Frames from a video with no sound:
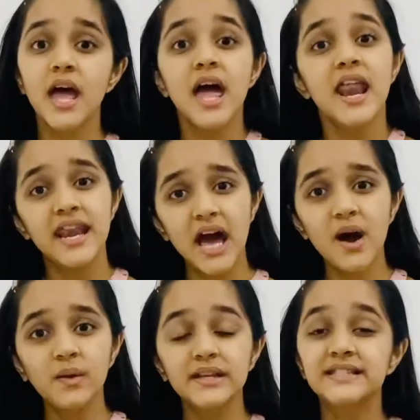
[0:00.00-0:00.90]
Now
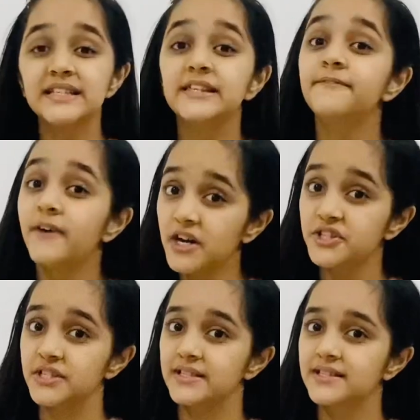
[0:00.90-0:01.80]
let's see the functions.
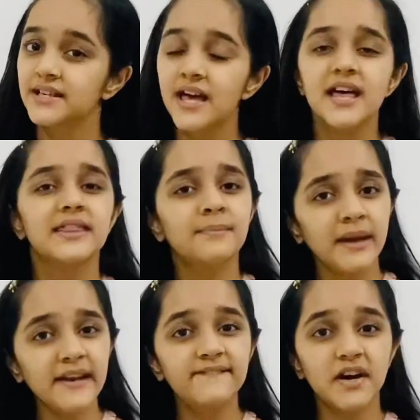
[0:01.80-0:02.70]
The main
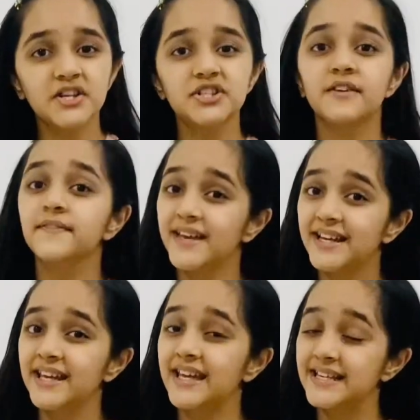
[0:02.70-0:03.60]
function of
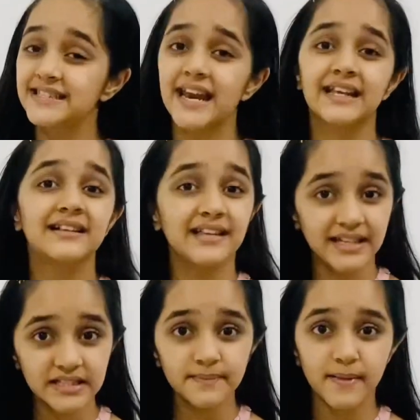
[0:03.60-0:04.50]
kidney is that it cleans the
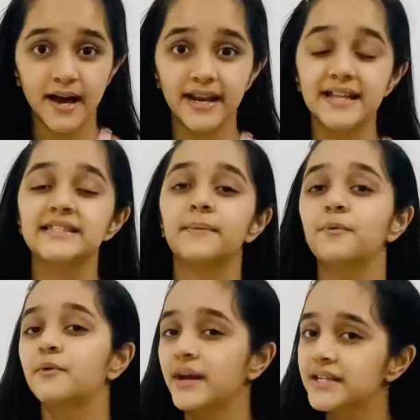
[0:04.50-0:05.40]
blood and
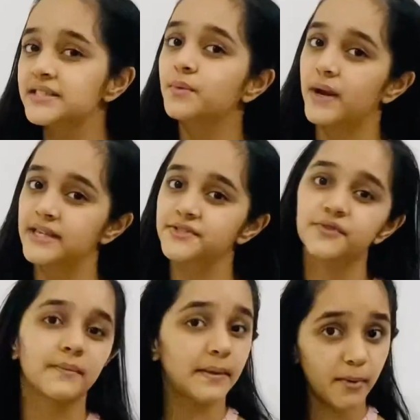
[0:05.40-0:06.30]
separates the waste from the
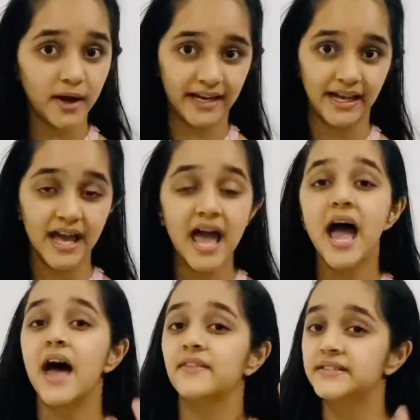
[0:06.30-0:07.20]
body. And
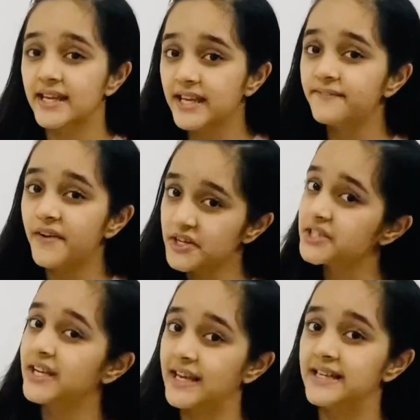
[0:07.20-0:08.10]
the second function
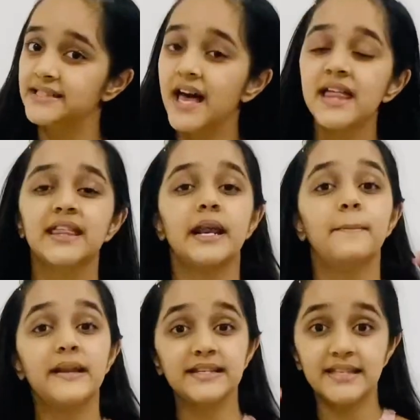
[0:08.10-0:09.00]
is that it
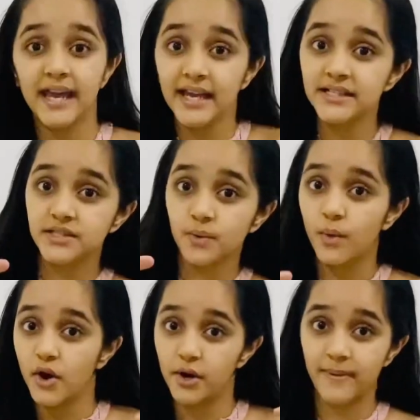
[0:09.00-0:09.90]
maintains the water
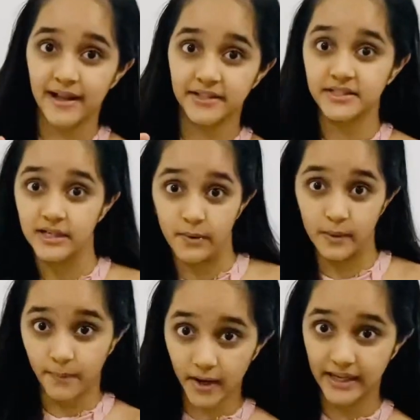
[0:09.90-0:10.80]
balance in our
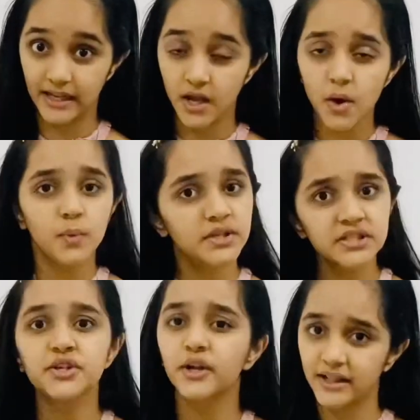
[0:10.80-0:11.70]
body, which is
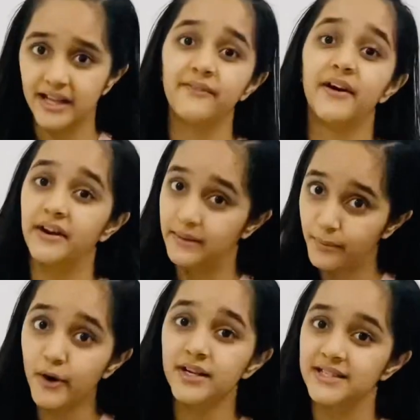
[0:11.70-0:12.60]
certainly very
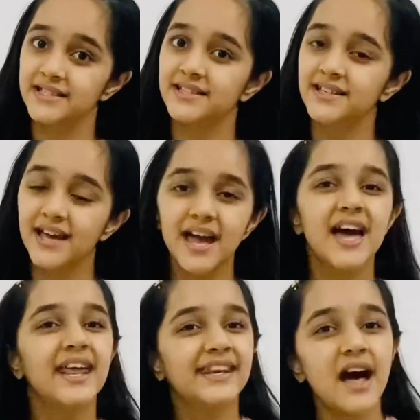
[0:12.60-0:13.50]
important.
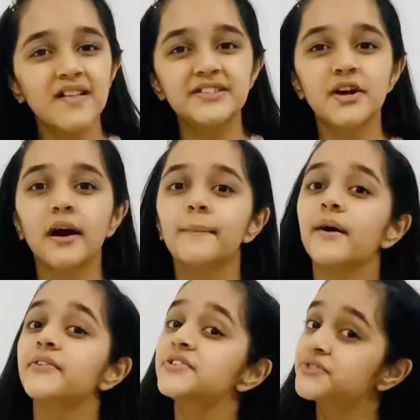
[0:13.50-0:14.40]
Now let's talk about the
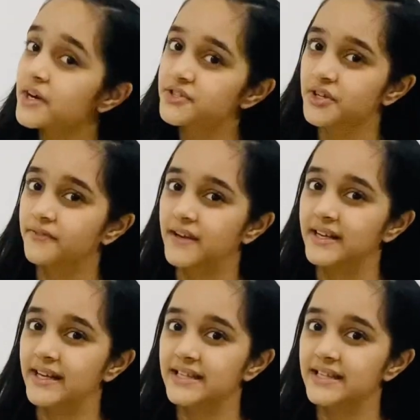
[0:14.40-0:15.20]
structure of kidneys.